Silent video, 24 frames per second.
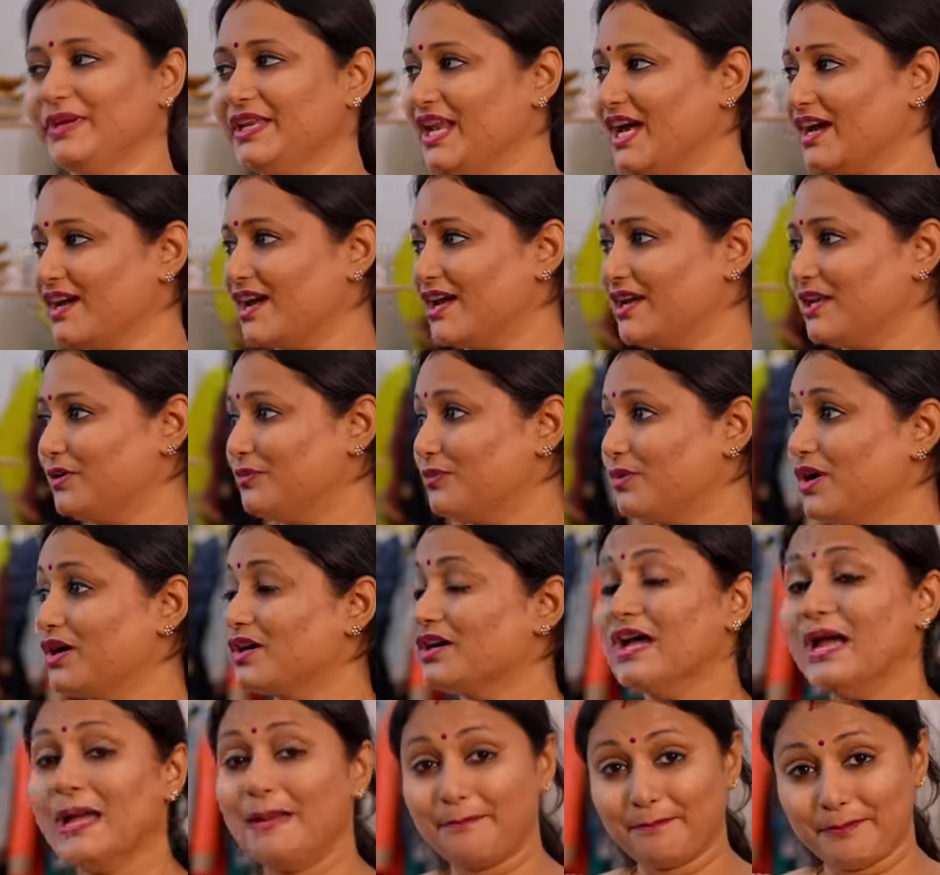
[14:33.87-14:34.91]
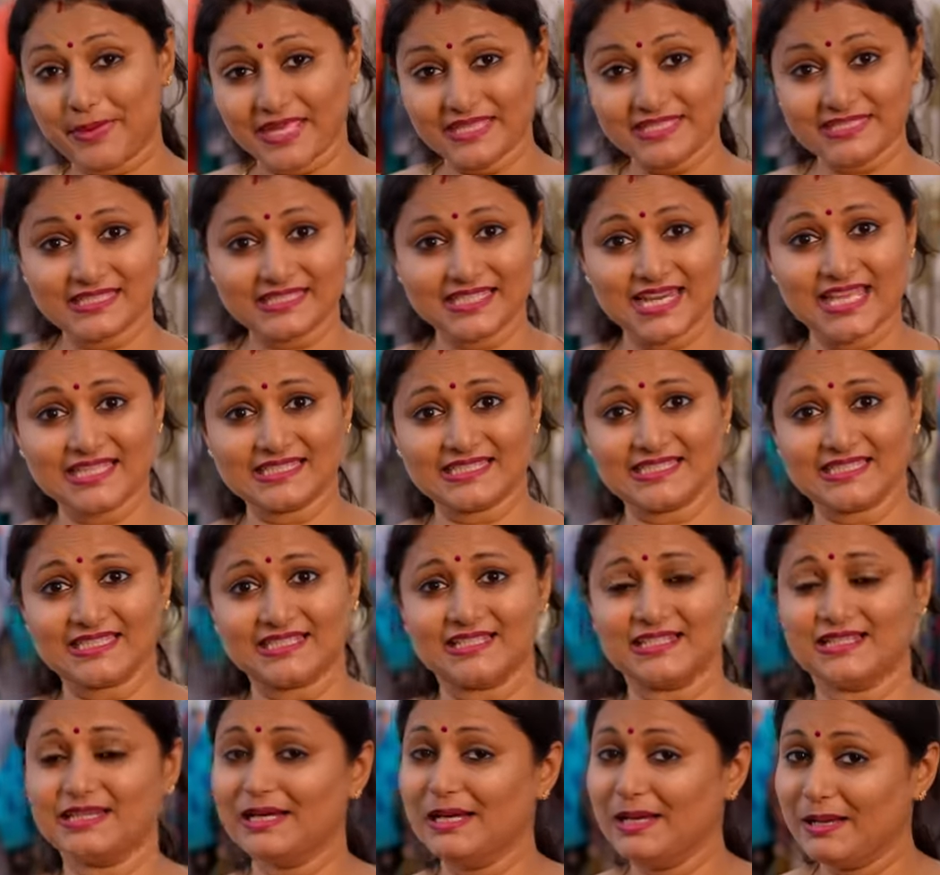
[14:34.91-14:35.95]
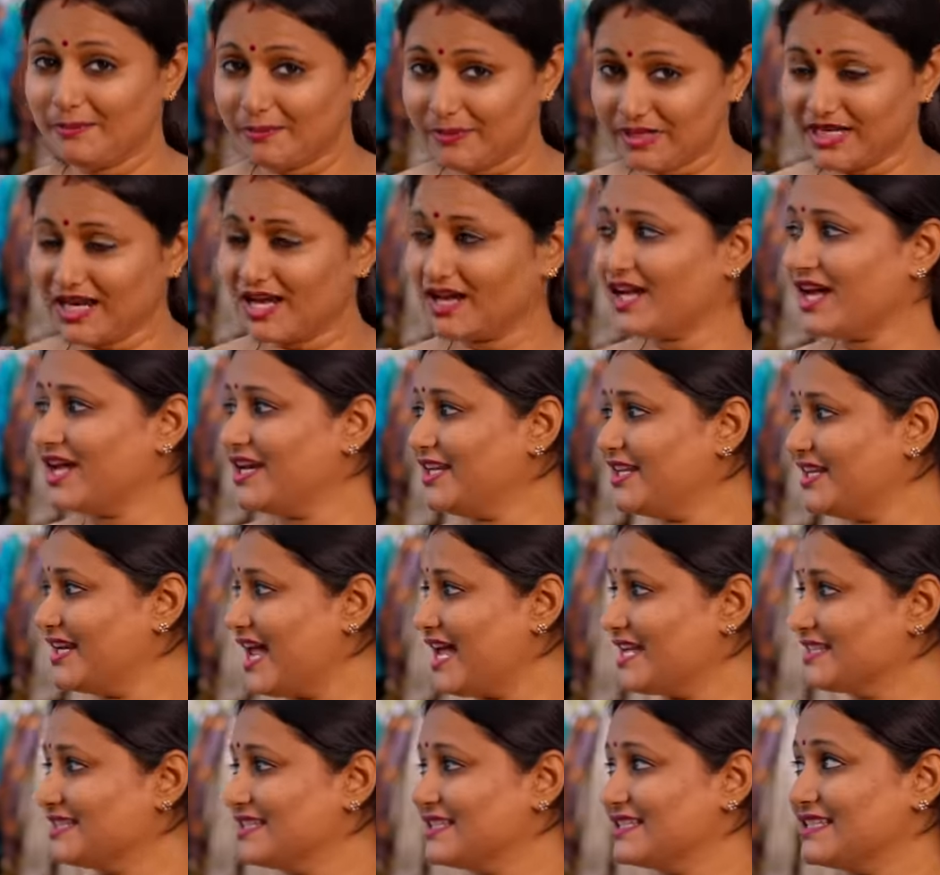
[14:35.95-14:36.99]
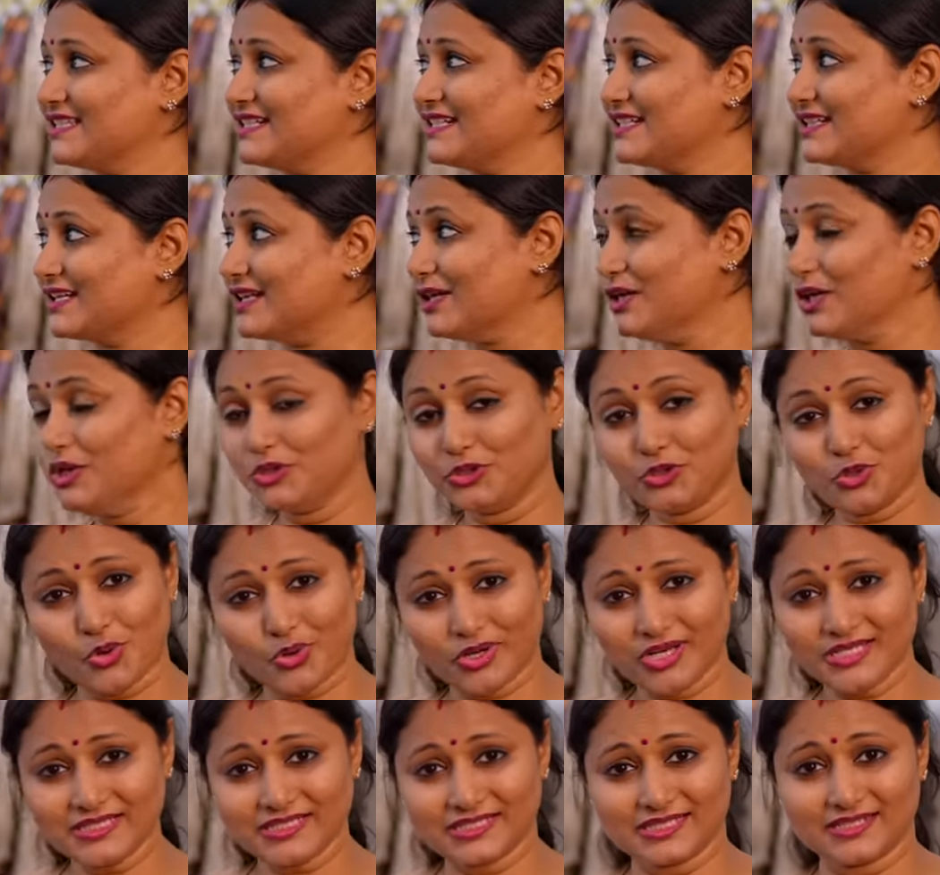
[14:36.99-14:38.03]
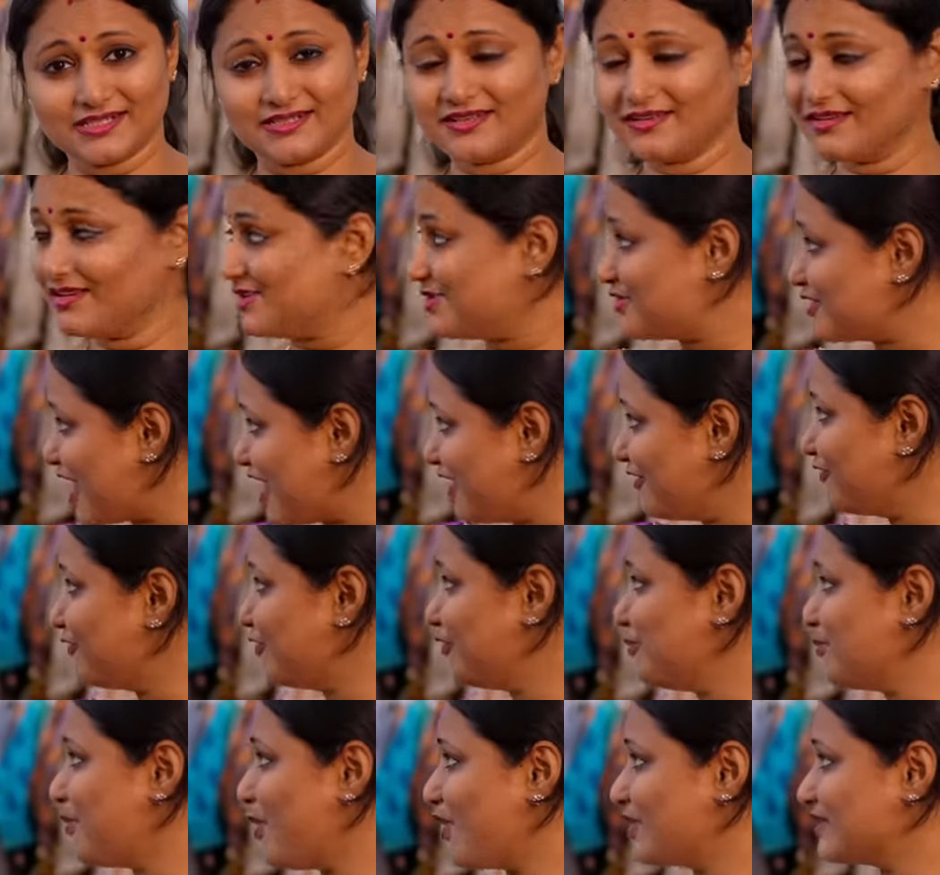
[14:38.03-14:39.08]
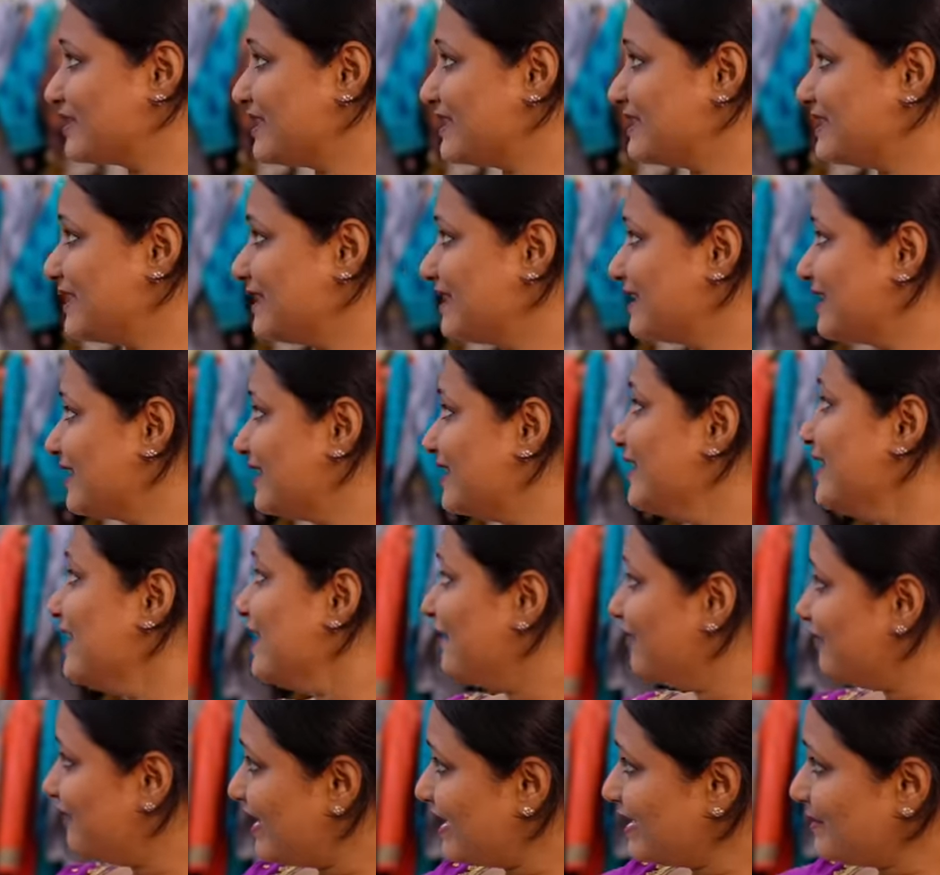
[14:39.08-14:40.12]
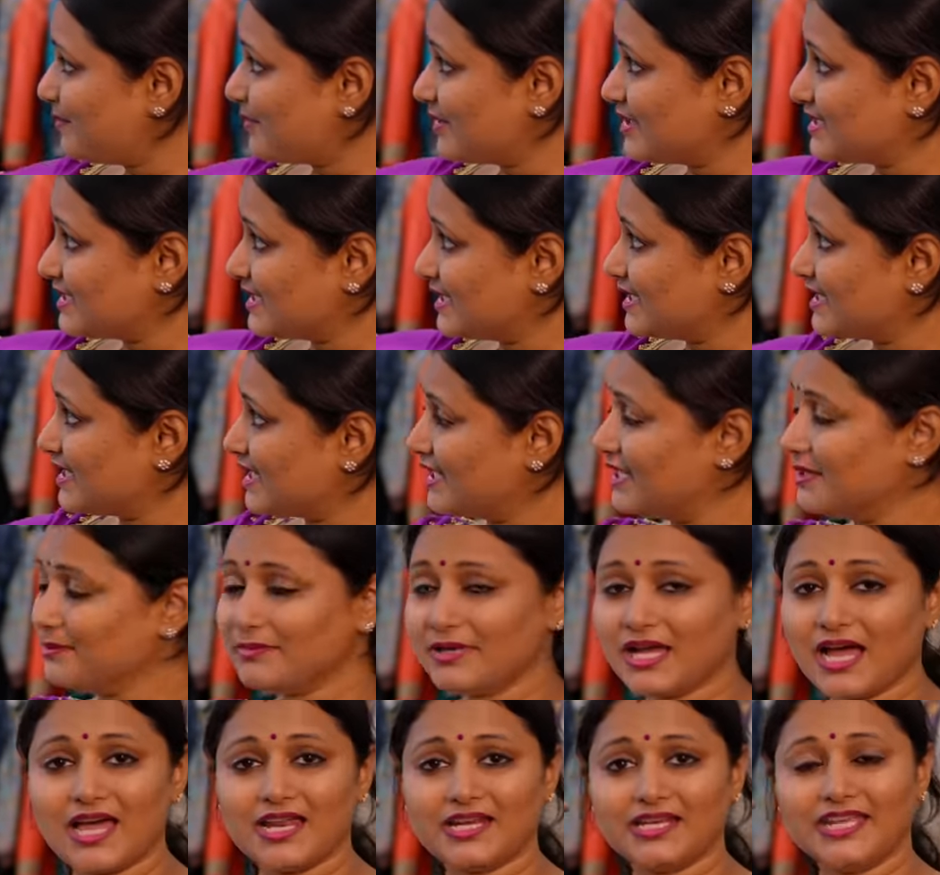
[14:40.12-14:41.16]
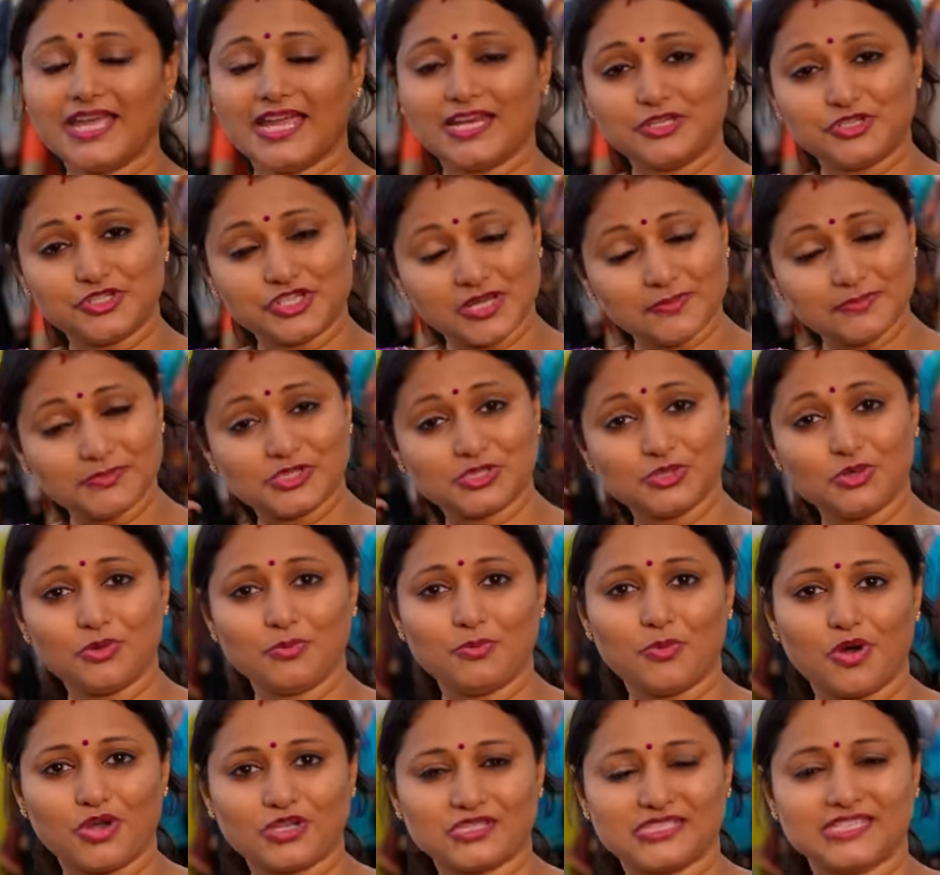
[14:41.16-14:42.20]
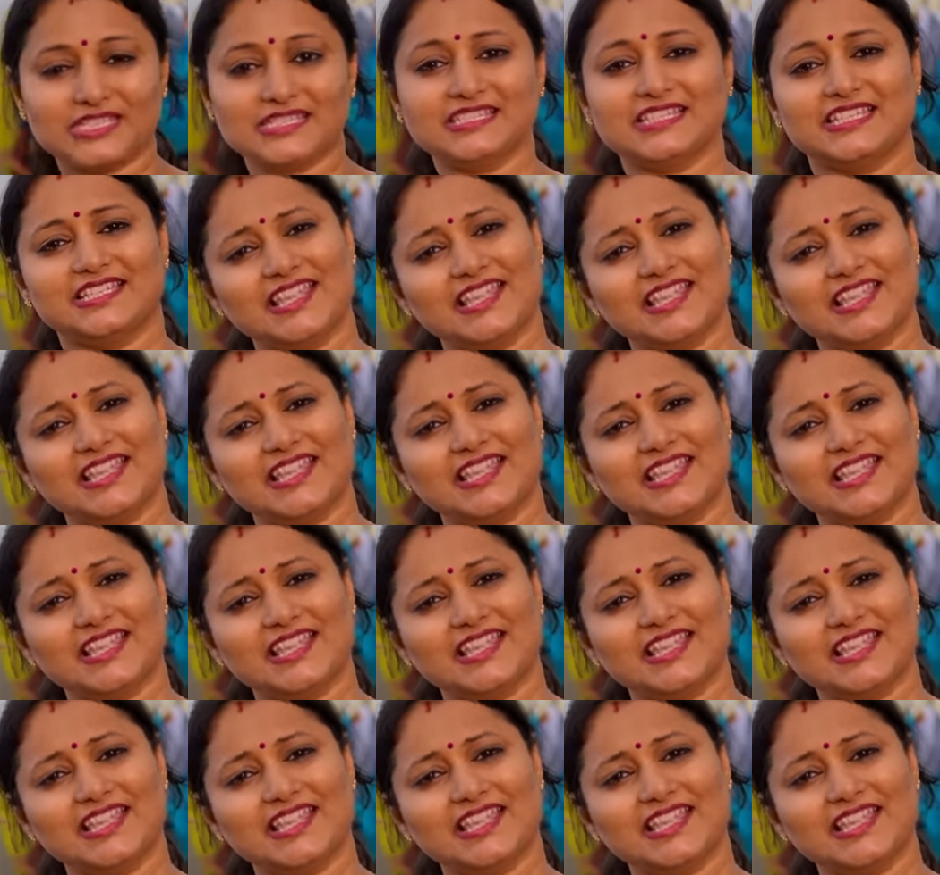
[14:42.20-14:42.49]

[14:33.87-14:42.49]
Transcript: meenakari work. Pen stands irukku, meenakari glasses irukku, torrents irukku, dry fruit boxes irukku, very pretty kalamkari and gemstone boxes.